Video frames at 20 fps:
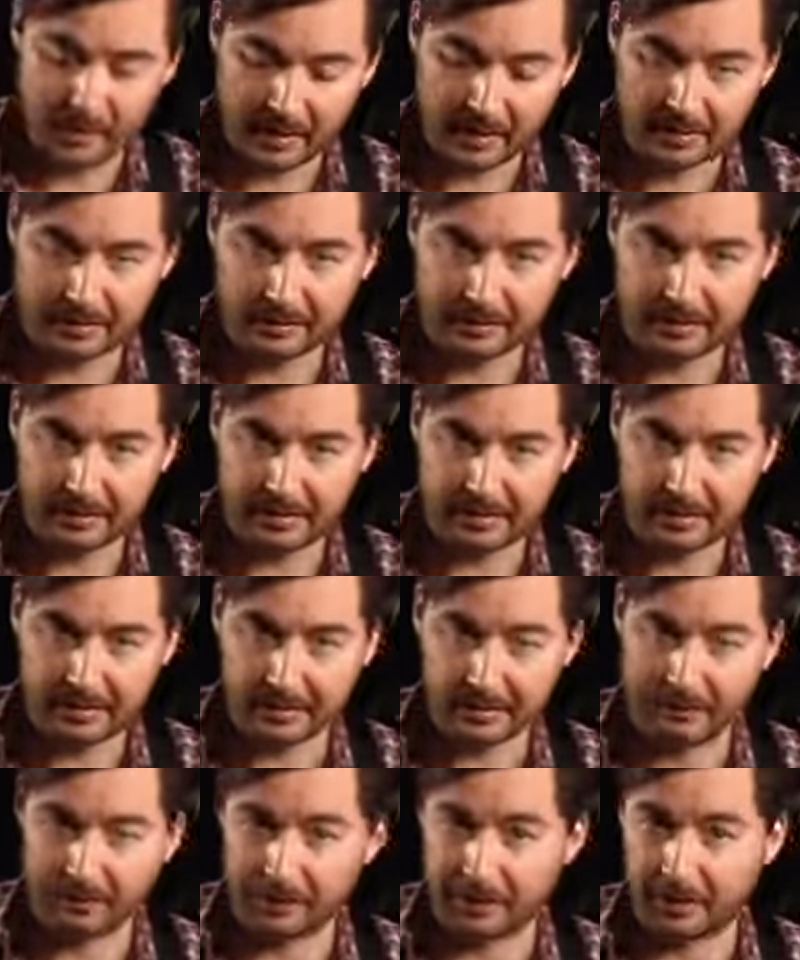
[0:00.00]
and decreasing
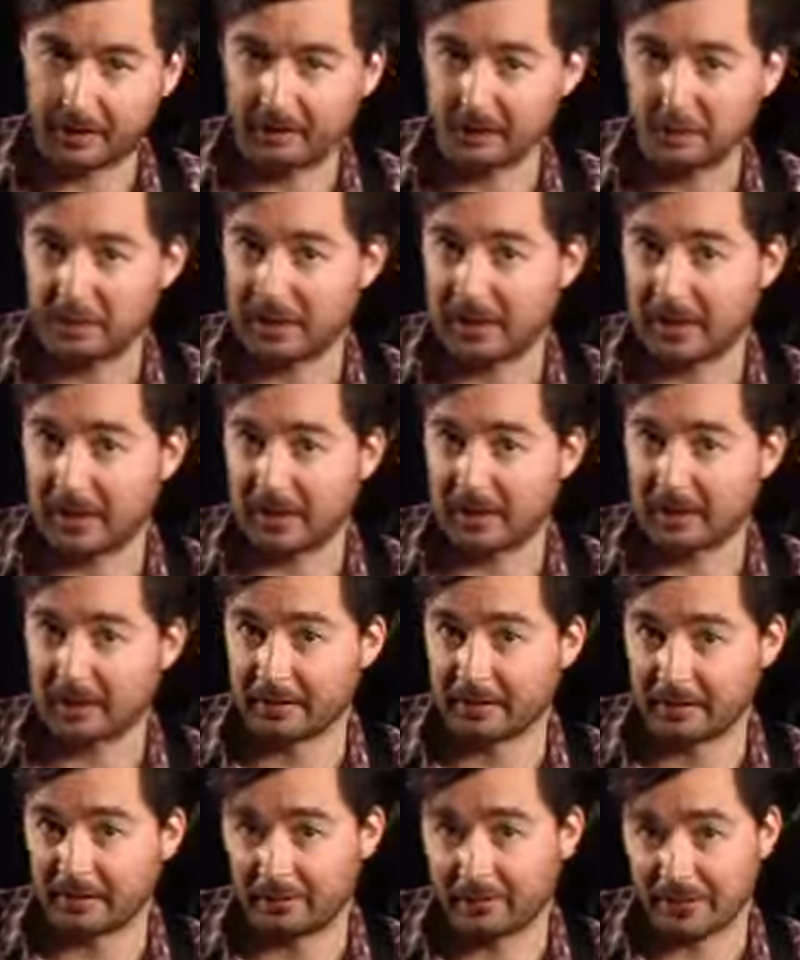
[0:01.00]
it will give you a darker,
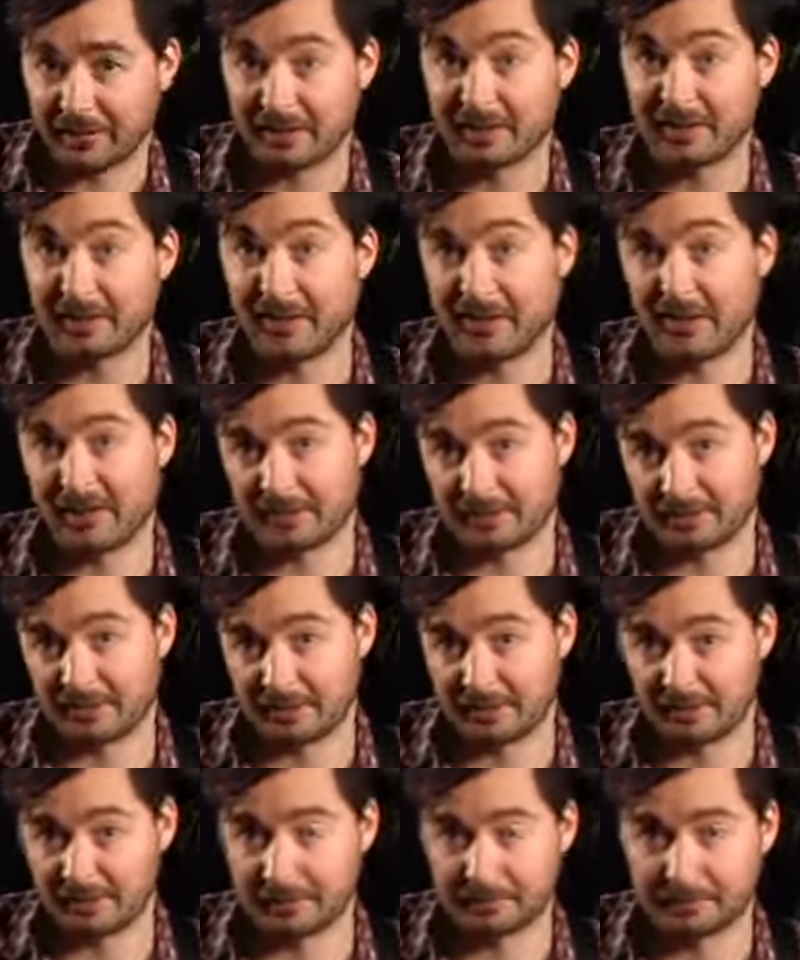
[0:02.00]
increasingly darker
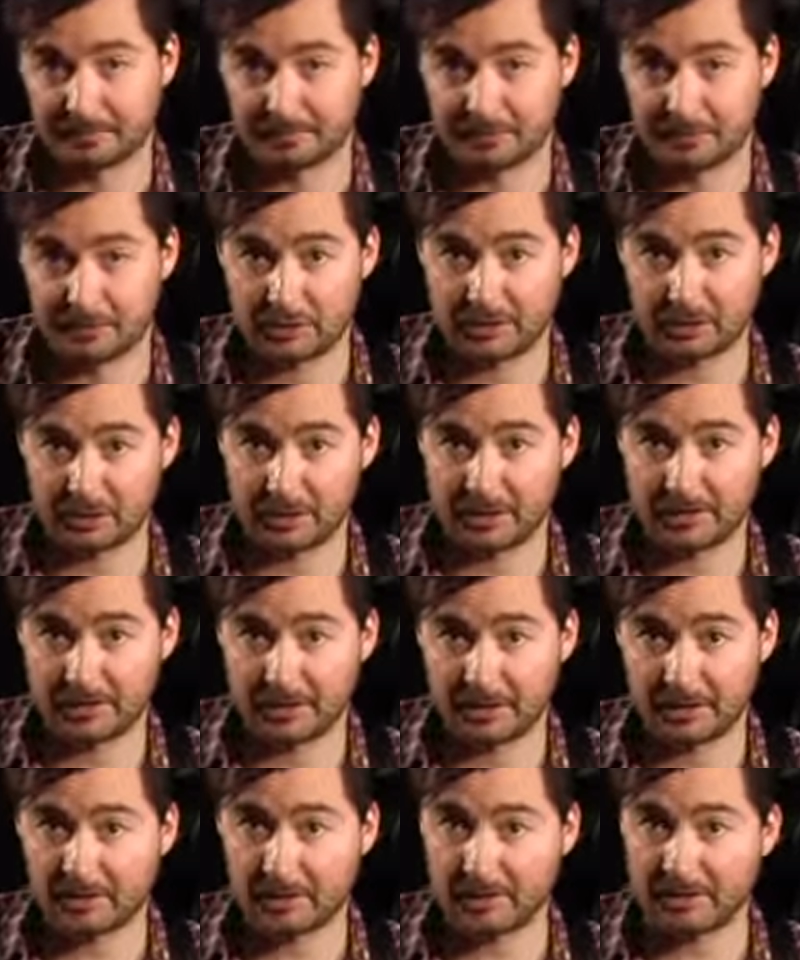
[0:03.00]
sound. So let's
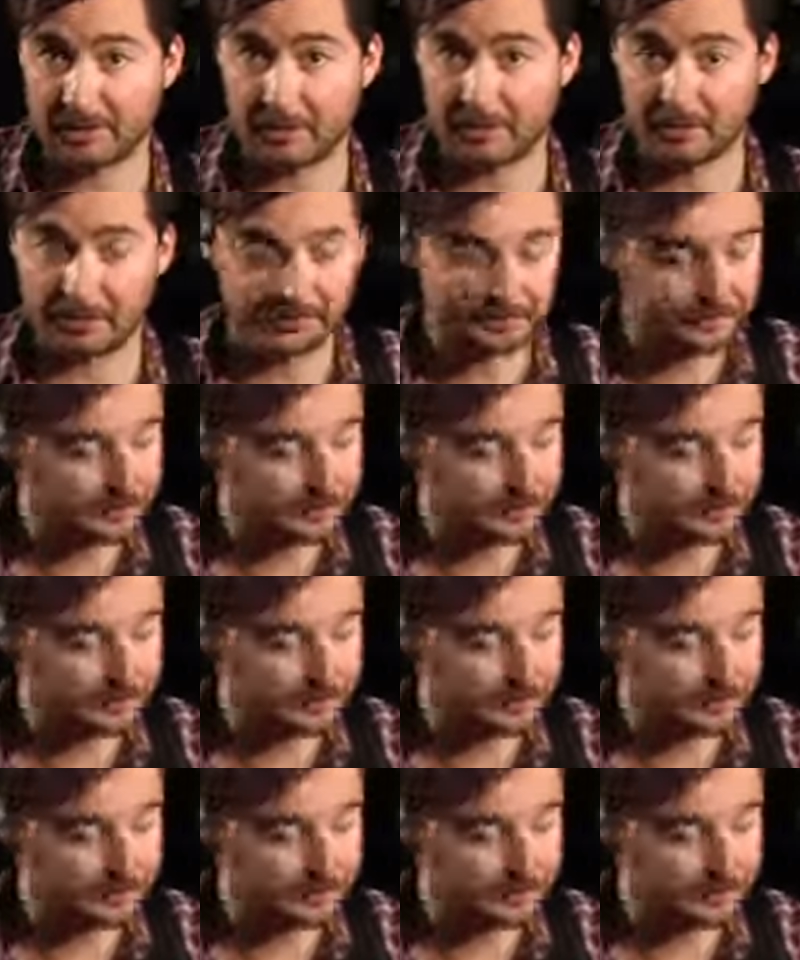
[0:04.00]
check this out.